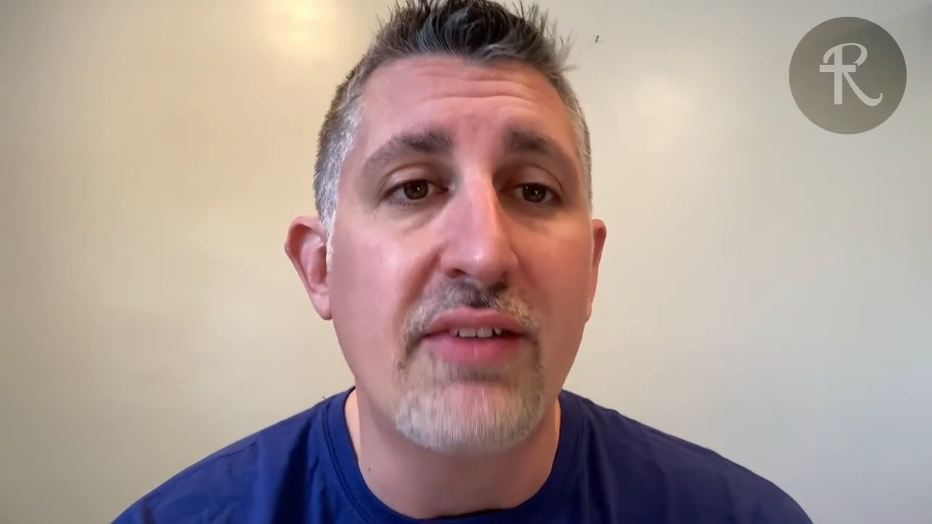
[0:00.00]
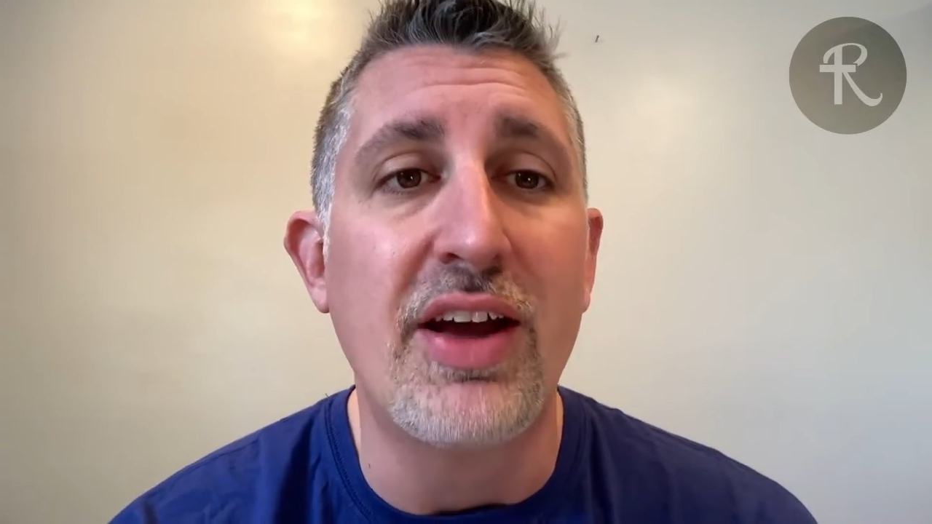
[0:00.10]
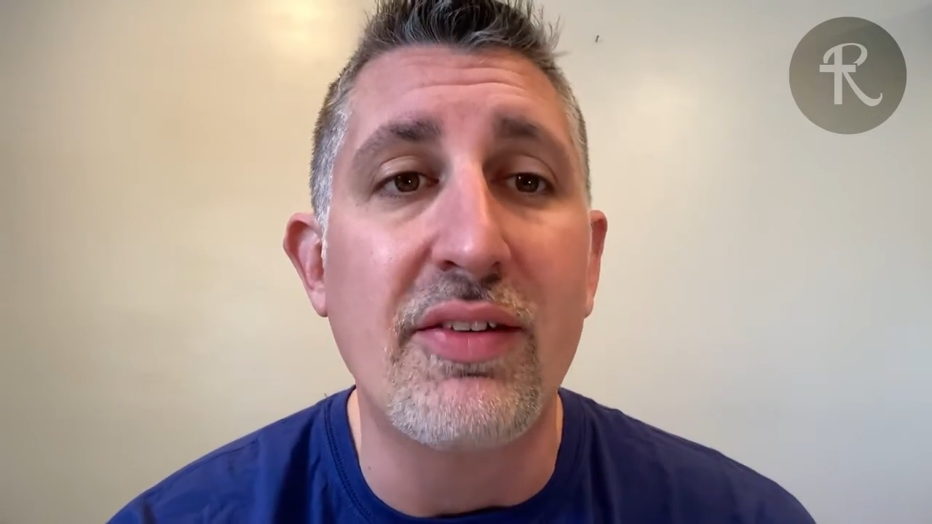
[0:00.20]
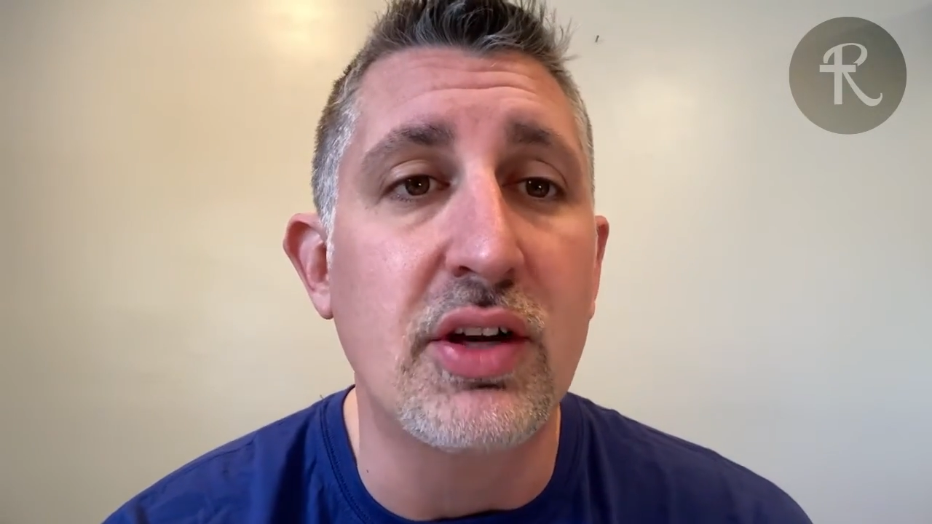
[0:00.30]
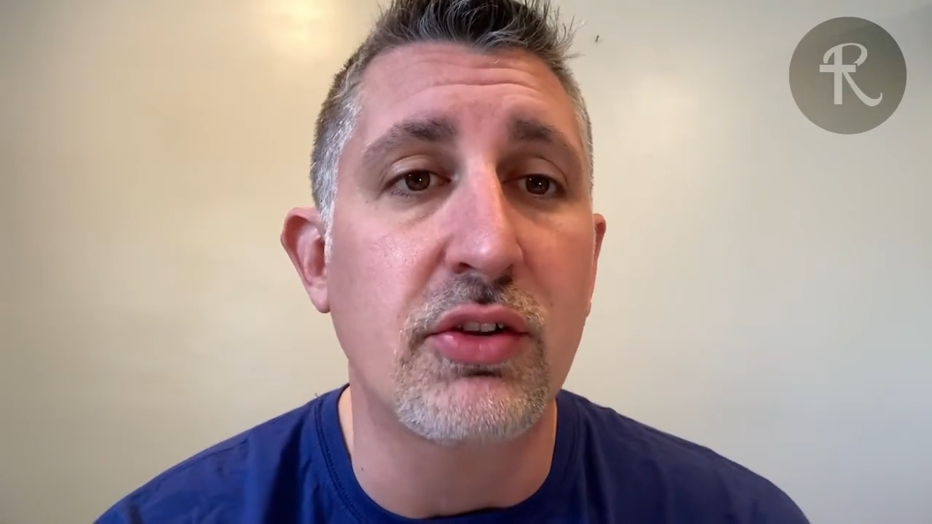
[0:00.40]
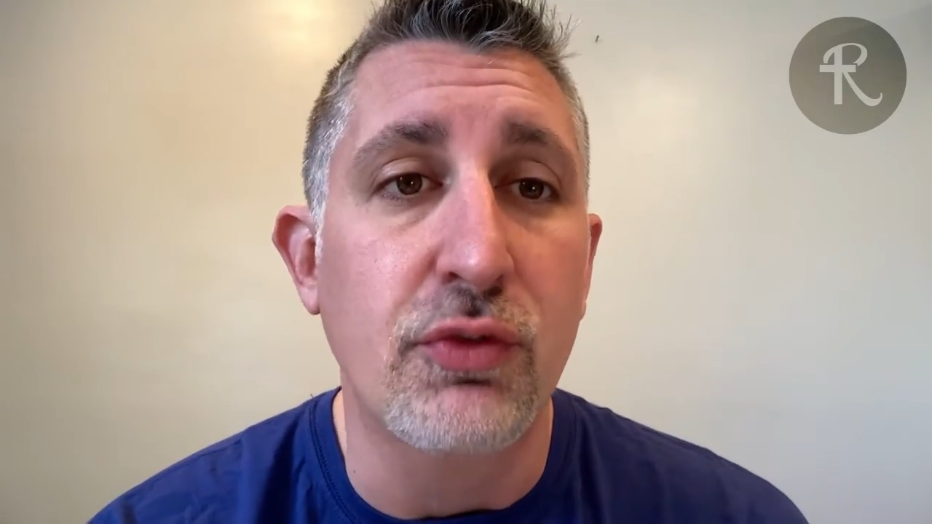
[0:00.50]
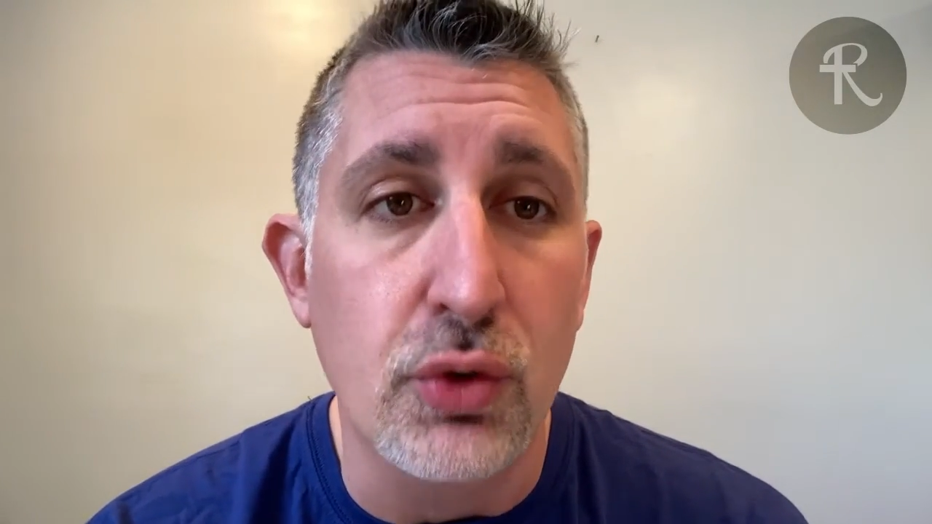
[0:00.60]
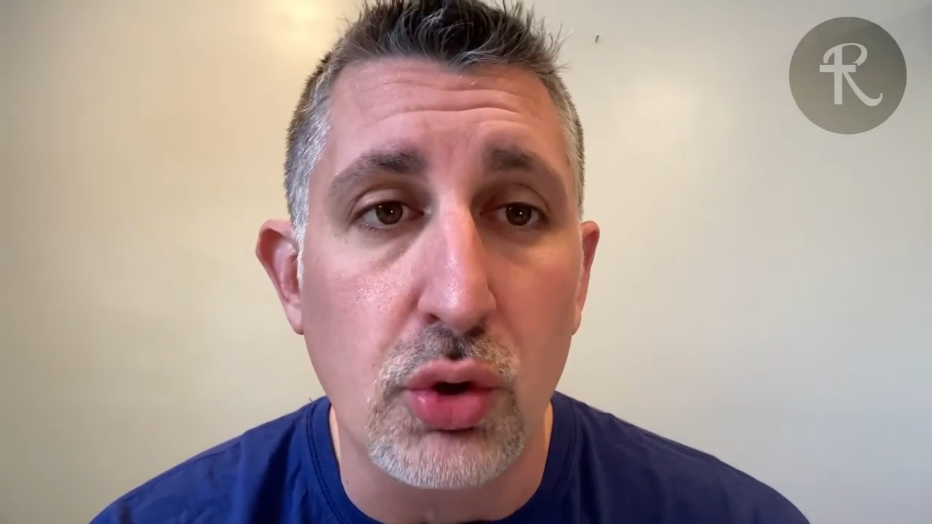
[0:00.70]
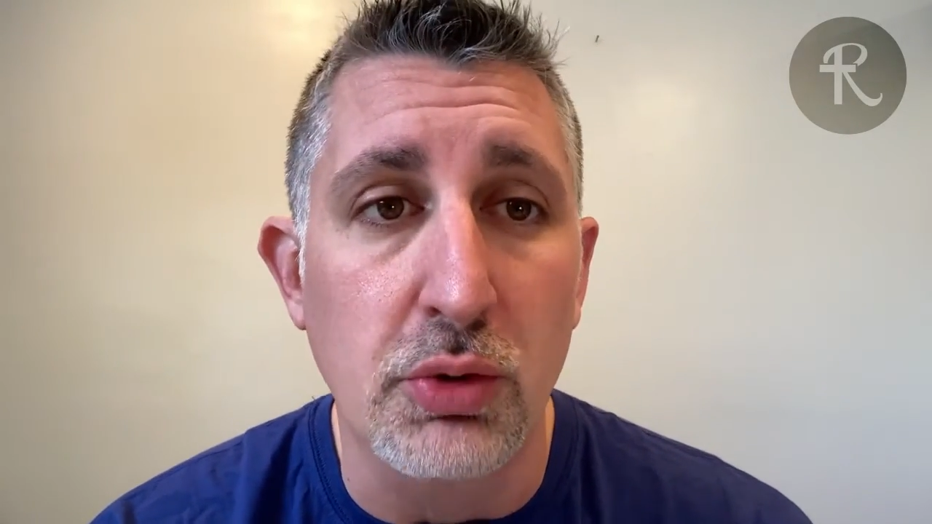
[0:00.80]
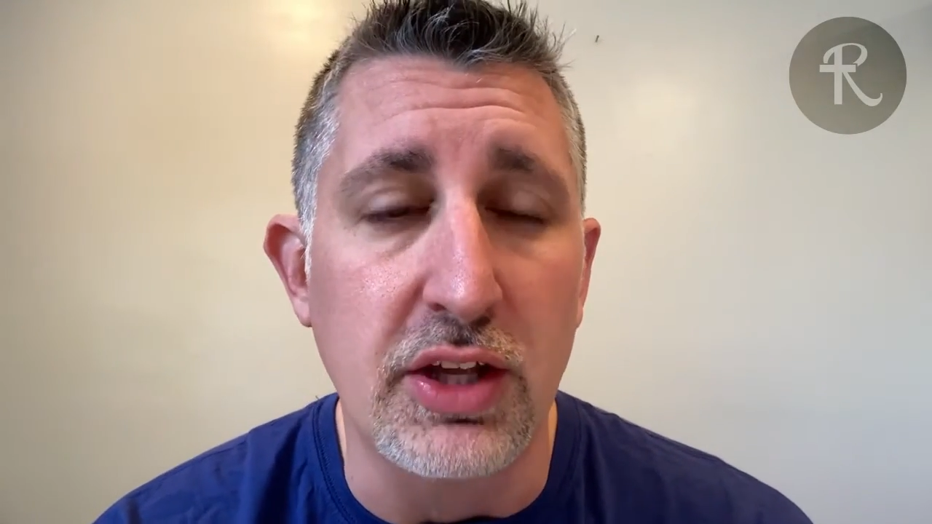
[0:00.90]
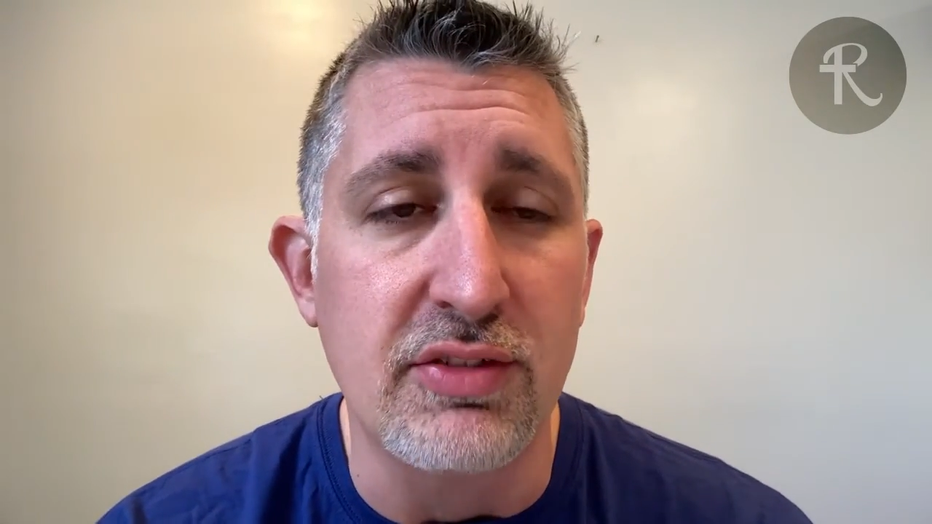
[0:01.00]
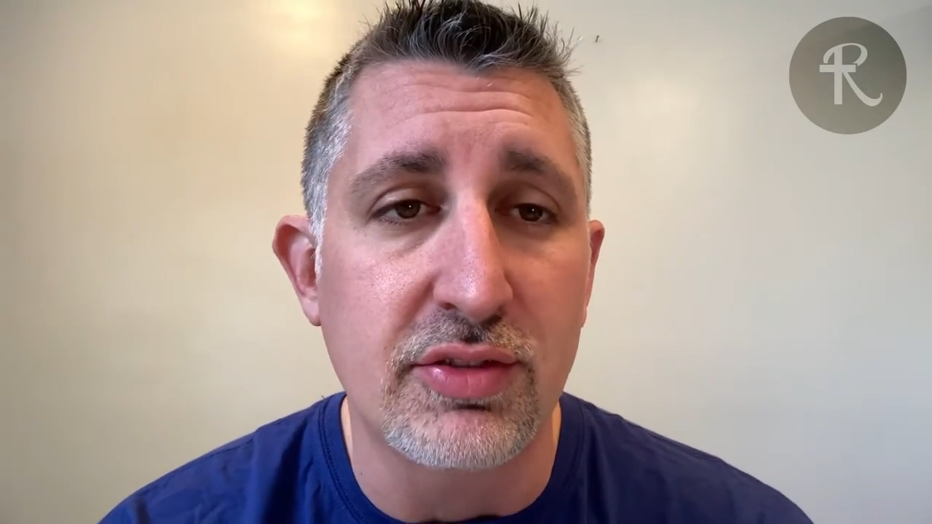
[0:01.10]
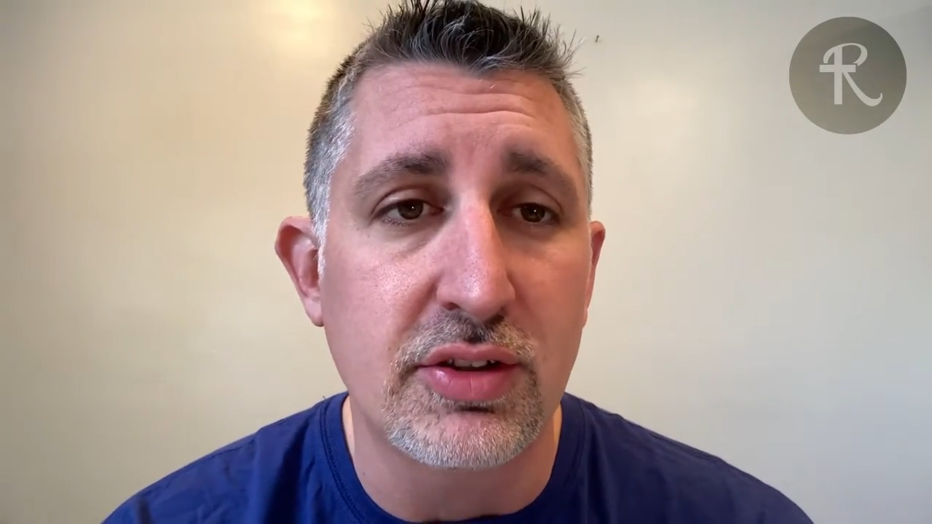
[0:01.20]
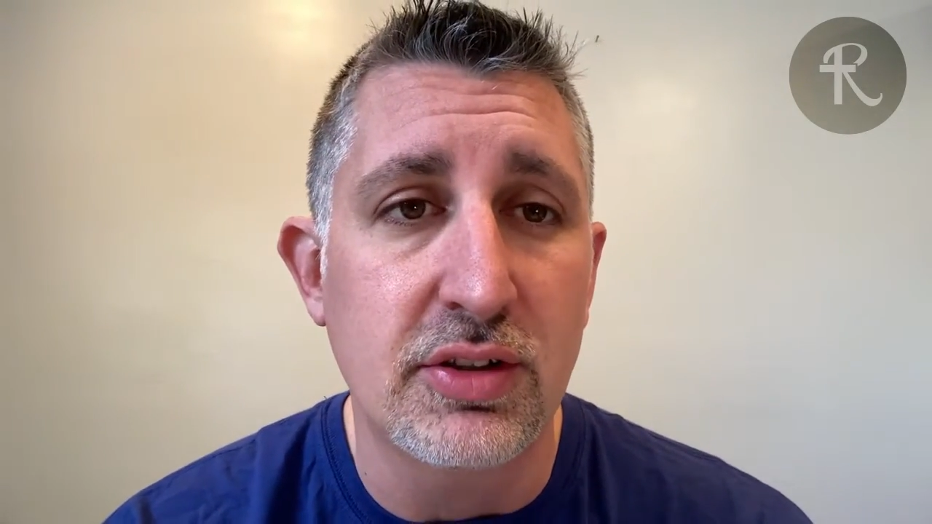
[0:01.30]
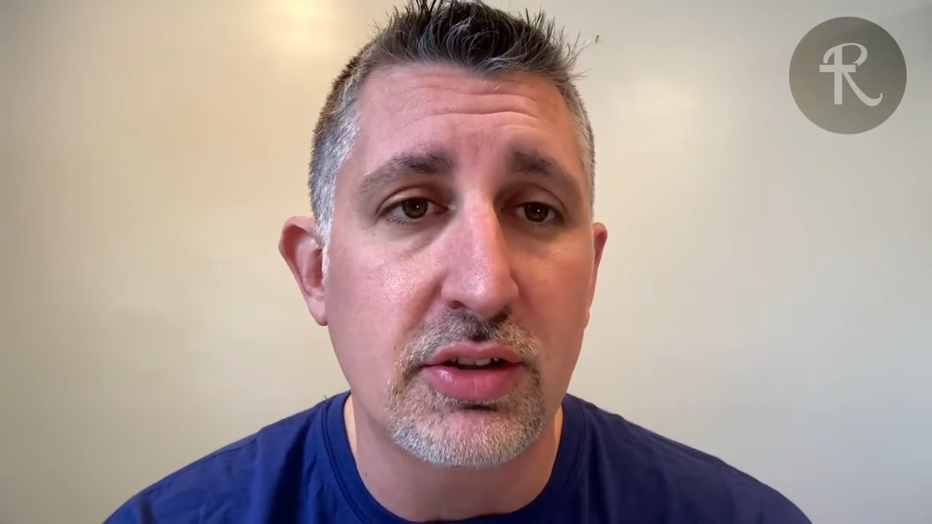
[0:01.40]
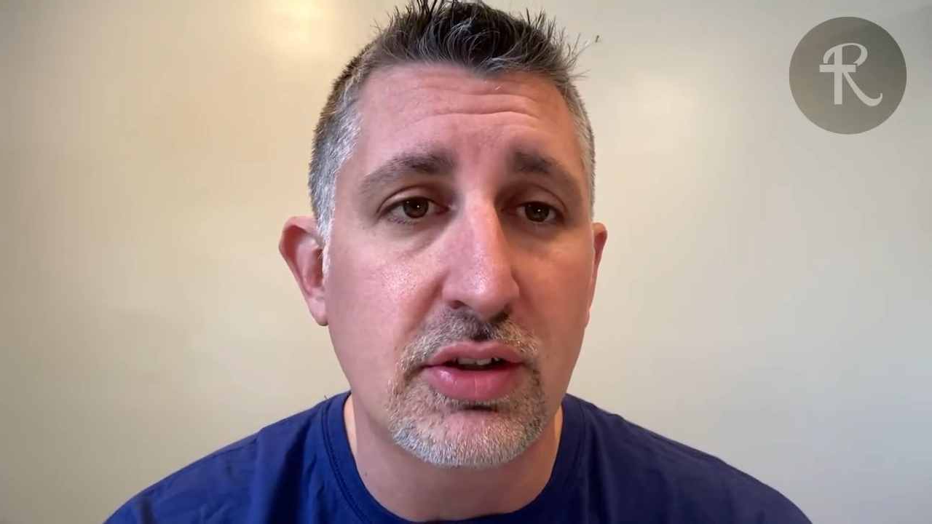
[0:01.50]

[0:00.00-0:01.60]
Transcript: have evidence for your belief.